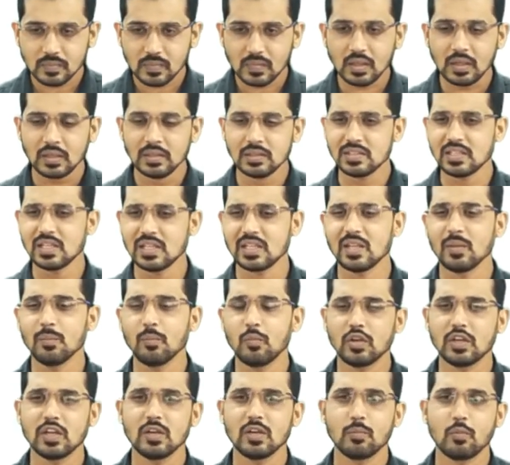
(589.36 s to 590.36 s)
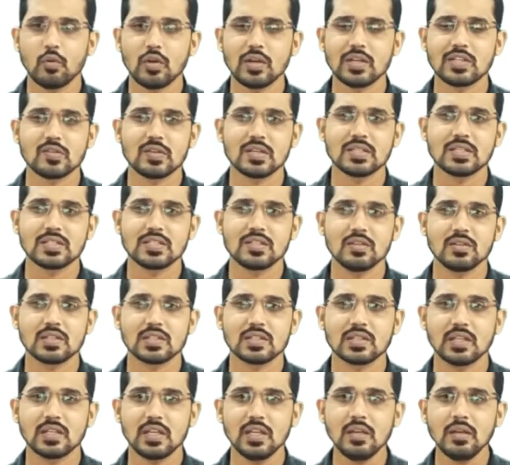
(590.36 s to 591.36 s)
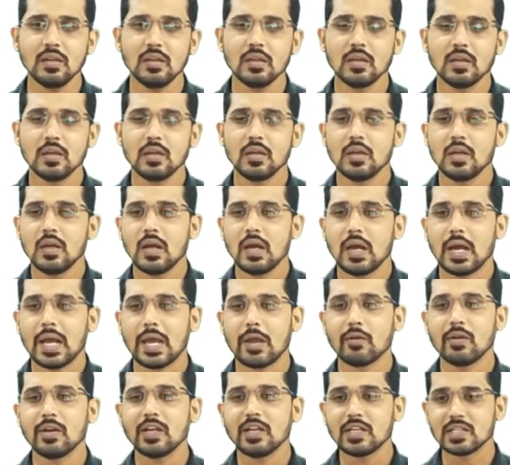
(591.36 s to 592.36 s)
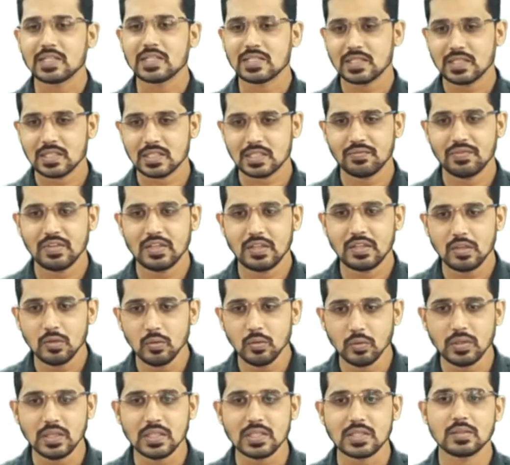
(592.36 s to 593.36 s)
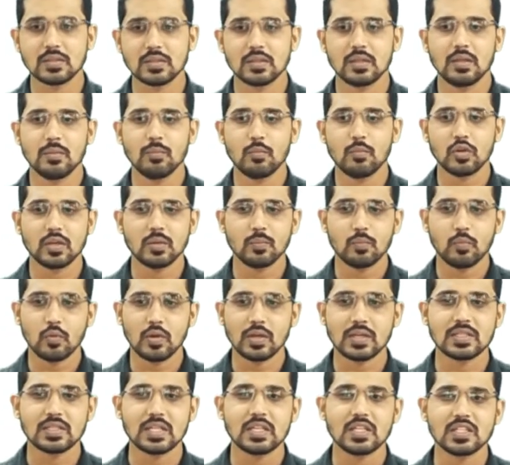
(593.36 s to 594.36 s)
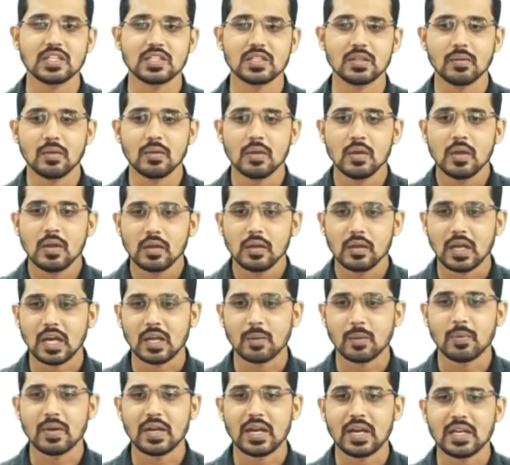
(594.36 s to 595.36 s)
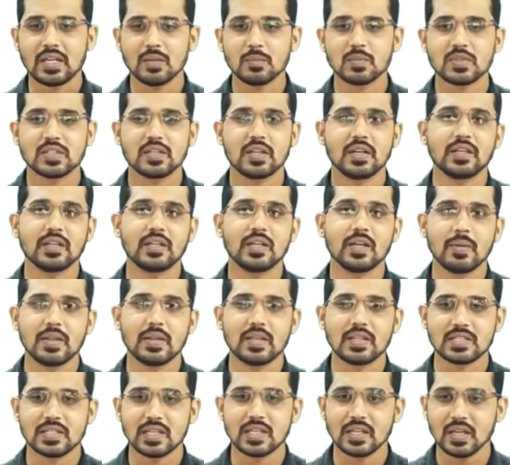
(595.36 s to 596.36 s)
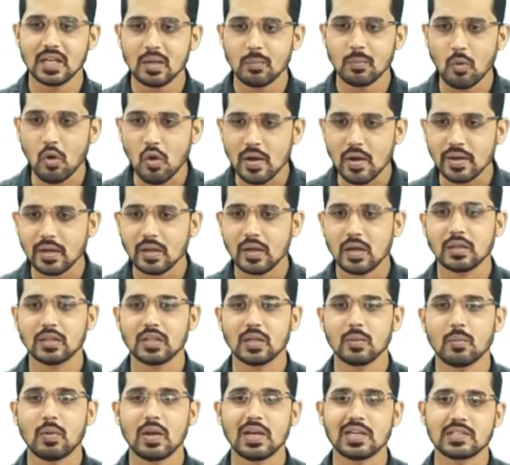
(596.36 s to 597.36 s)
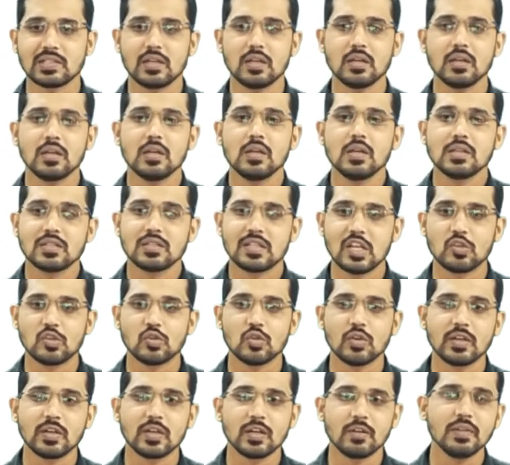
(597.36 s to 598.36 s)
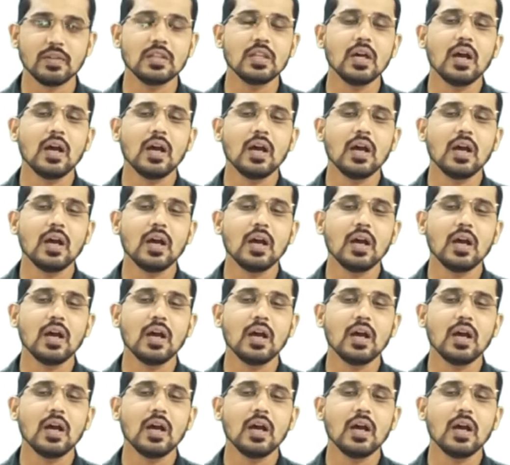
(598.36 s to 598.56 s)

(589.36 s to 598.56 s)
These are the important points you can see on the screen. I already discussed with you these important points, that is the carbon atoms connected by the single bond, other bonds are saturated with the